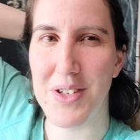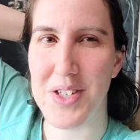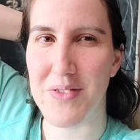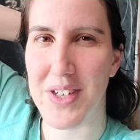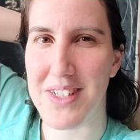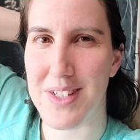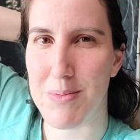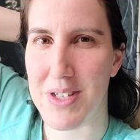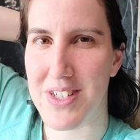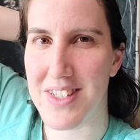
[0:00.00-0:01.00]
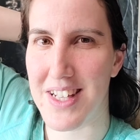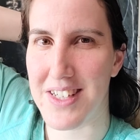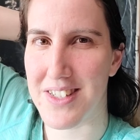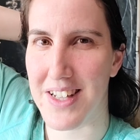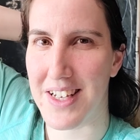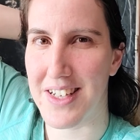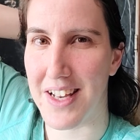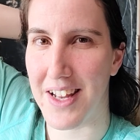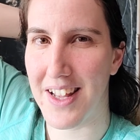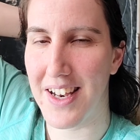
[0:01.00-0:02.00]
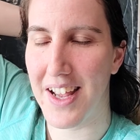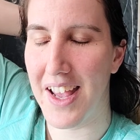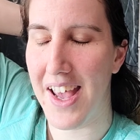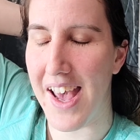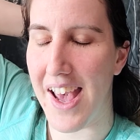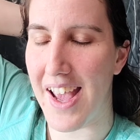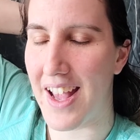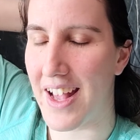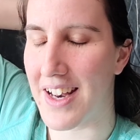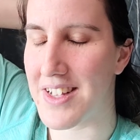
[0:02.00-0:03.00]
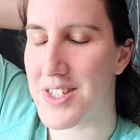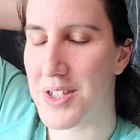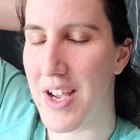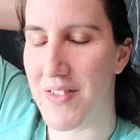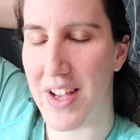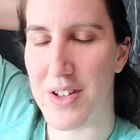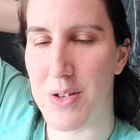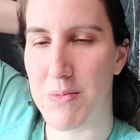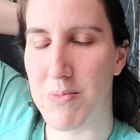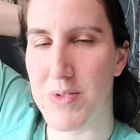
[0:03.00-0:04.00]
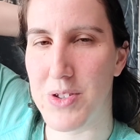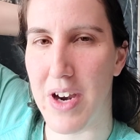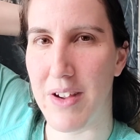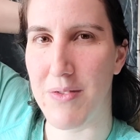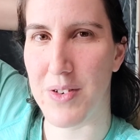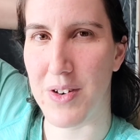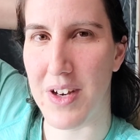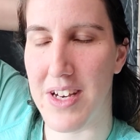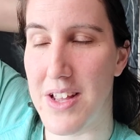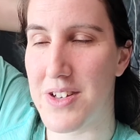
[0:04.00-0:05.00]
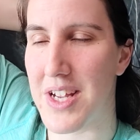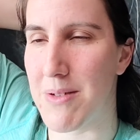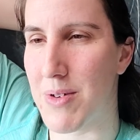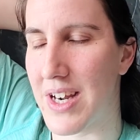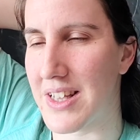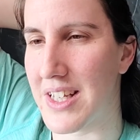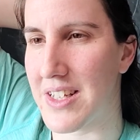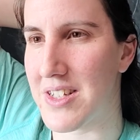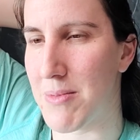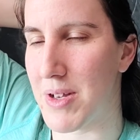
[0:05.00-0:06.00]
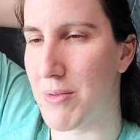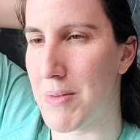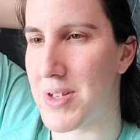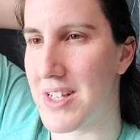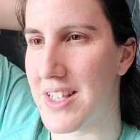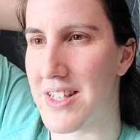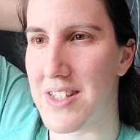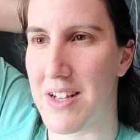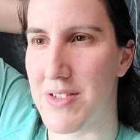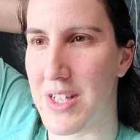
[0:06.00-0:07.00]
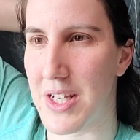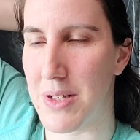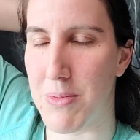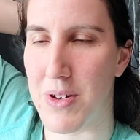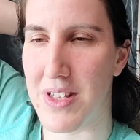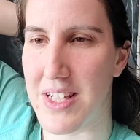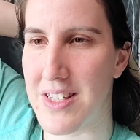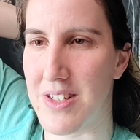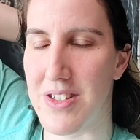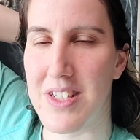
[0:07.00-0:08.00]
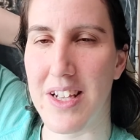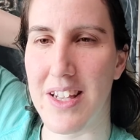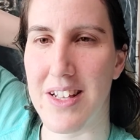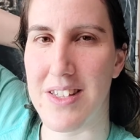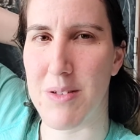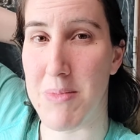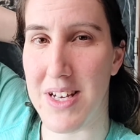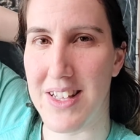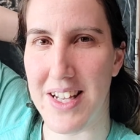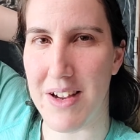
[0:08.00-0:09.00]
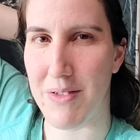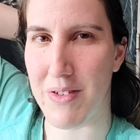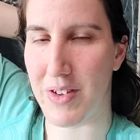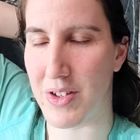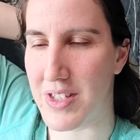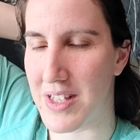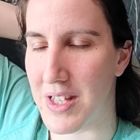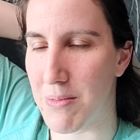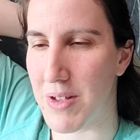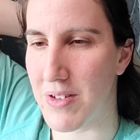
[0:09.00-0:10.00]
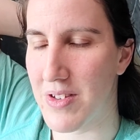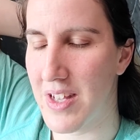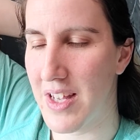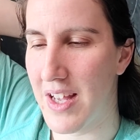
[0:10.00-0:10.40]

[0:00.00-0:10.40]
which is very suspicious. They just like did it. And I still have that other strike for another time where I linked to my own website that they said I was linking to porn that's still stuck in submitted. They never even looked at the appeal.